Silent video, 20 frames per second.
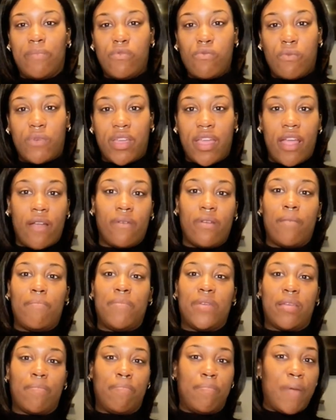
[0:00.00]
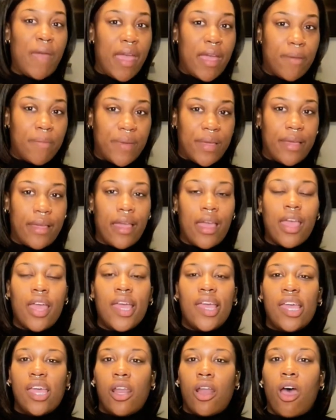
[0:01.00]
carry a big baby,
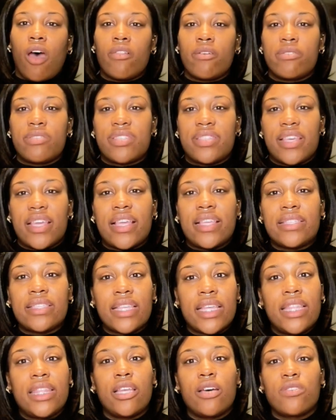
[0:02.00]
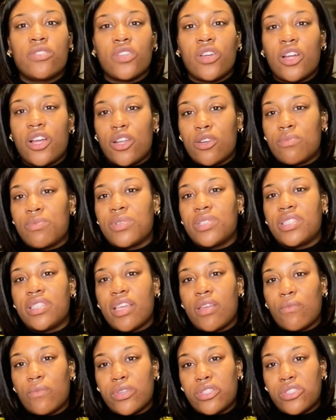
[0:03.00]
and all those things. And those are
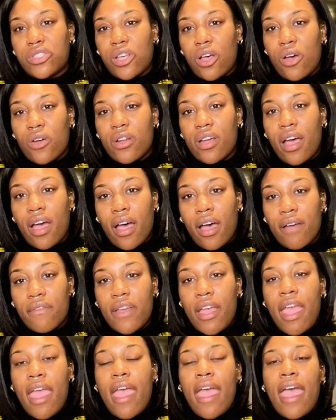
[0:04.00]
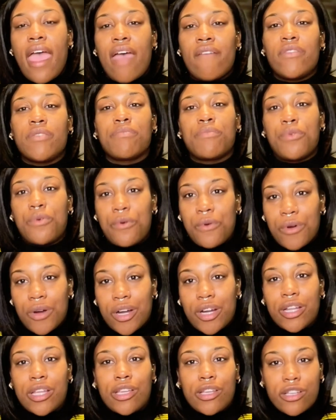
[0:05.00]
100% result of having
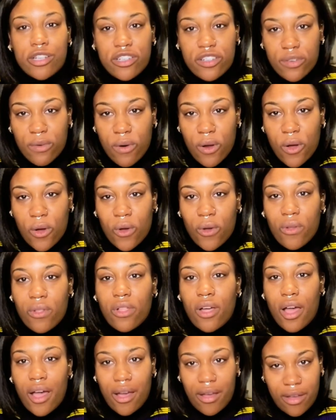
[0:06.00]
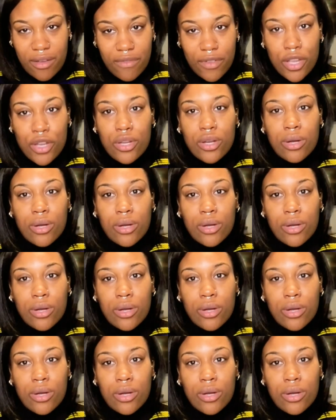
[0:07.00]
poor control of your